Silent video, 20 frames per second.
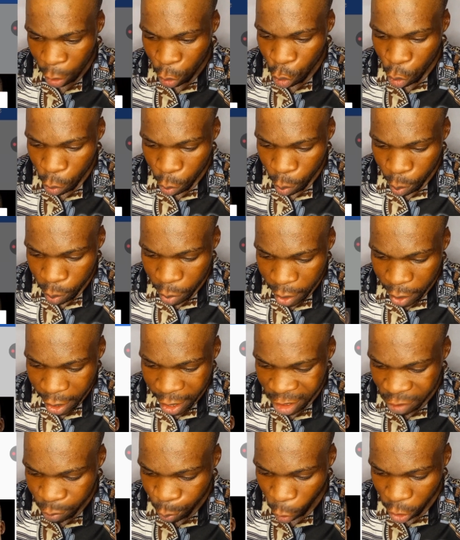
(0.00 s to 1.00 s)
will
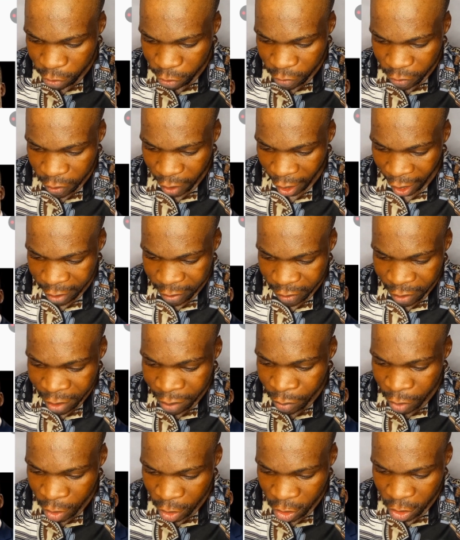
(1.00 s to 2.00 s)
export it as
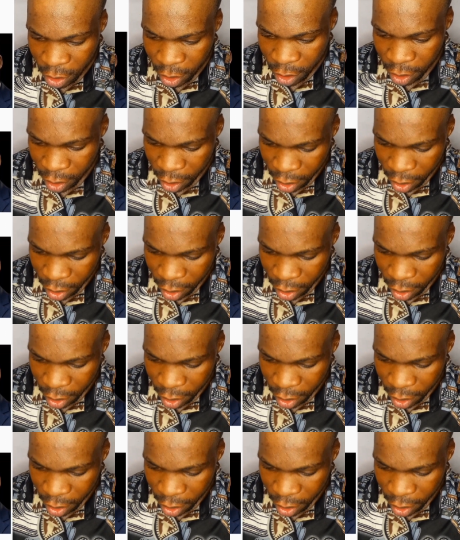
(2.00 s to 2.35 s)
image,